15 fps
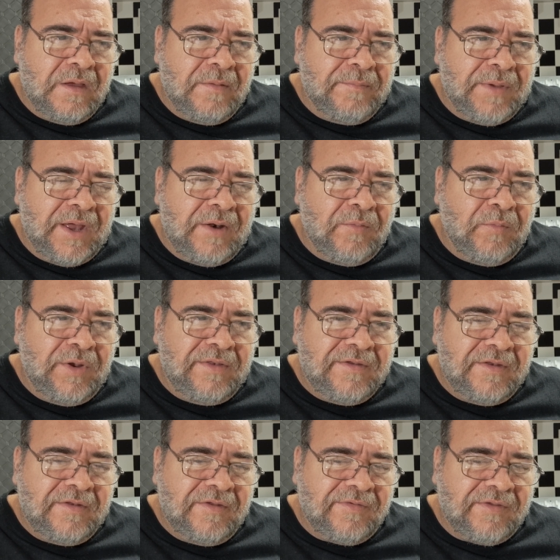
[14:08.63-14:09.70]
But we
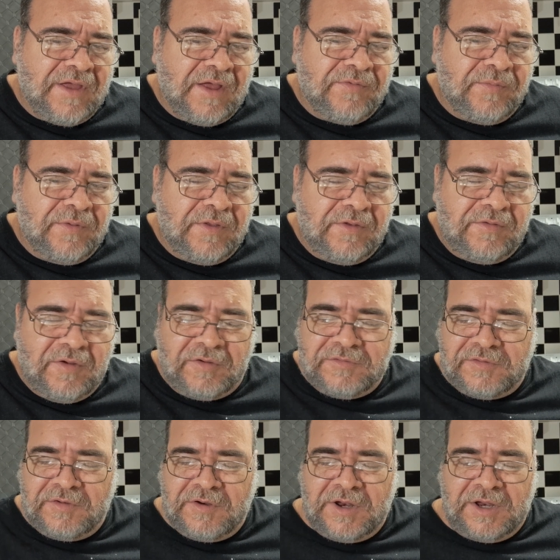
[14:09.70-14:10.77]
did discuss with the
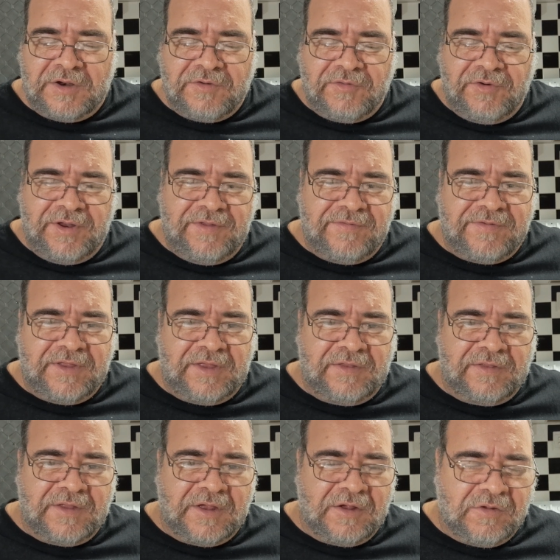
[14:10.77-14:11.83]
doctor
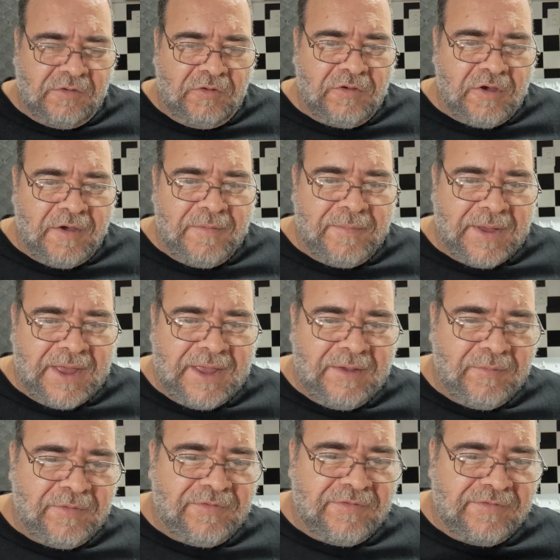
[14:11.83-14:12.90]
increasing the
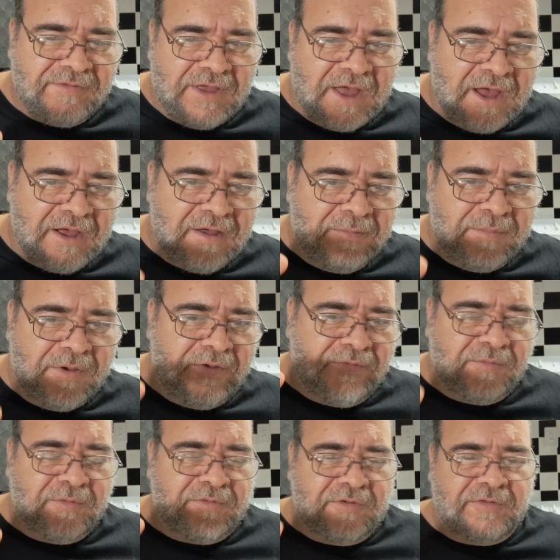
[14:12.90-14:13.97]
Glucobay, which is the
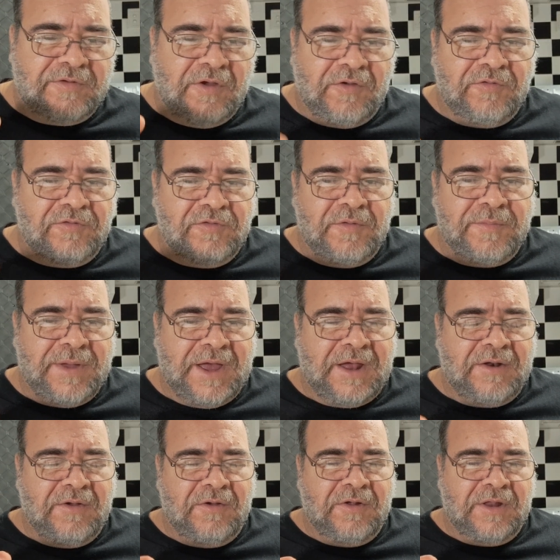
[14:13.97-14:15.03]
Hba1c, which I told you
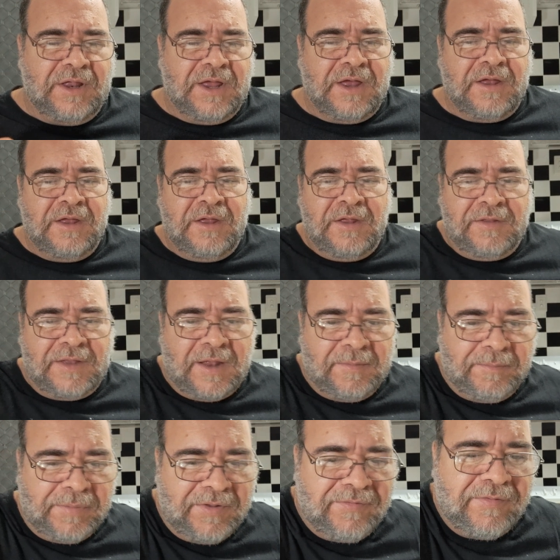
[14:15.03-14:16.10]
about earlier,
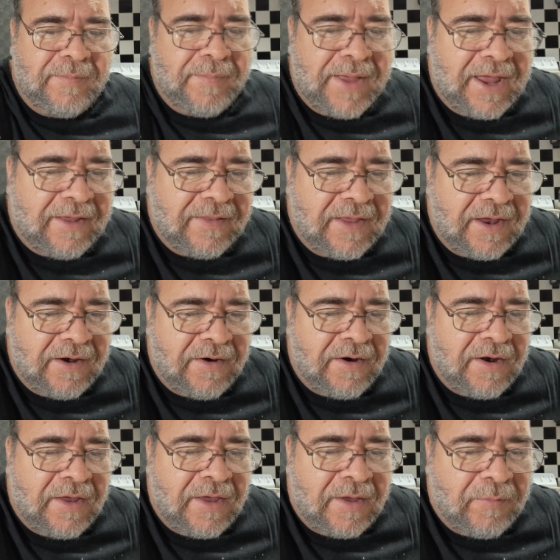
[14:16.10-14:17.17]
that blister pack there,
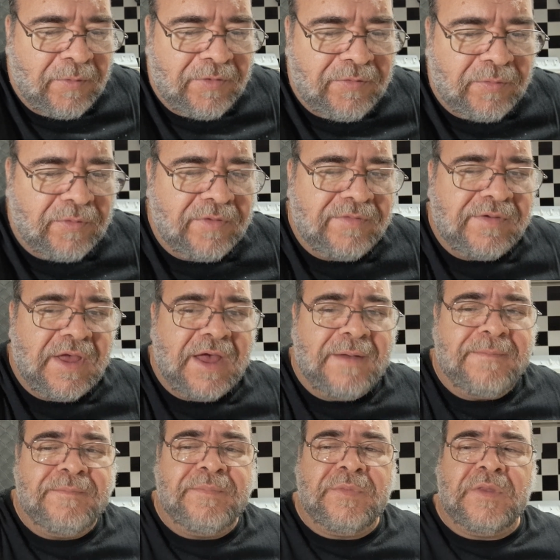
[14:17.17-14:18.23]
which was
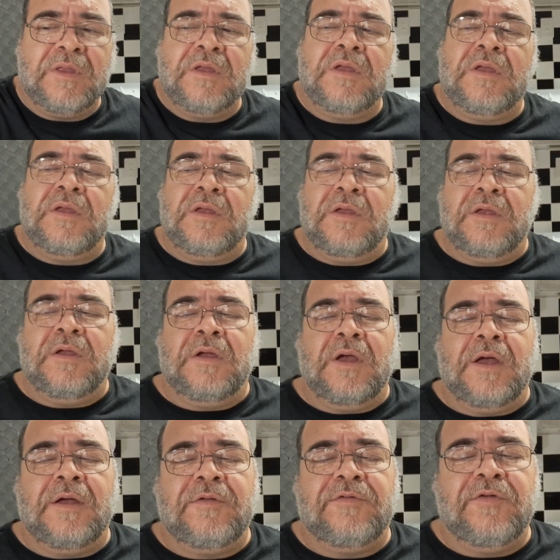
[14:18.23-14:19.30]

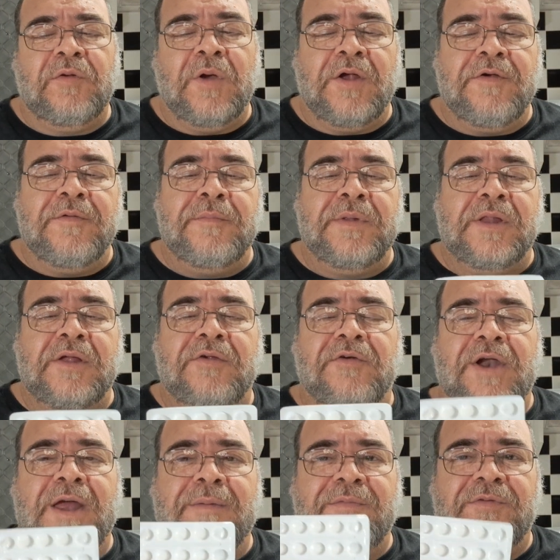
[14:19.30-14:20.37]
200
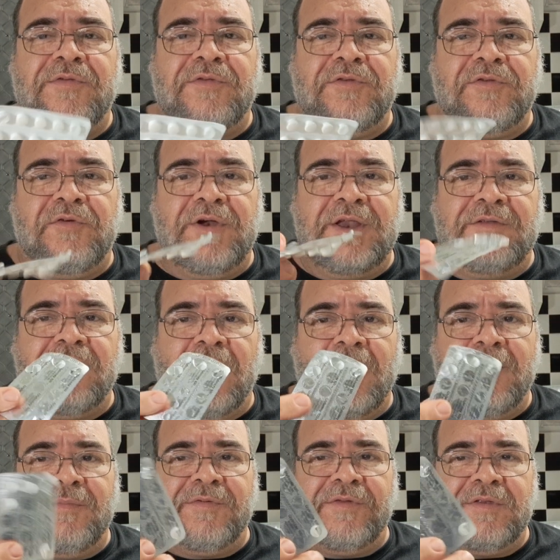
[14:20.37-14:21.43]
milligrams 3
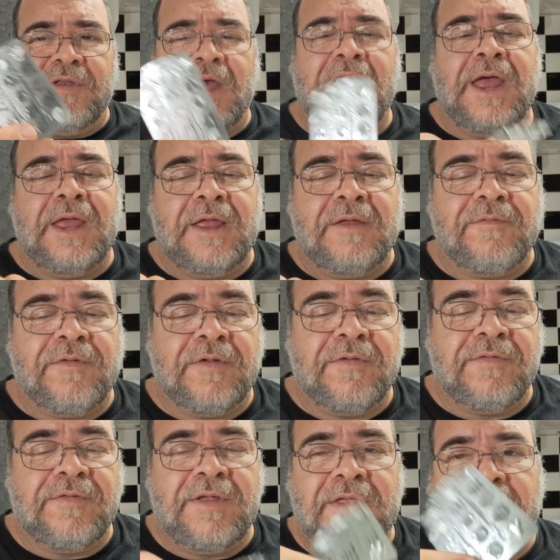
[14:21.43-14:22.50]
times a day. If you can
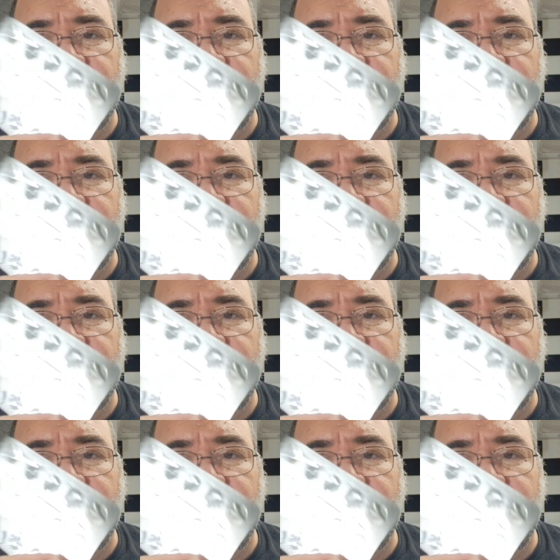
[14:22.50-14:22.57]
see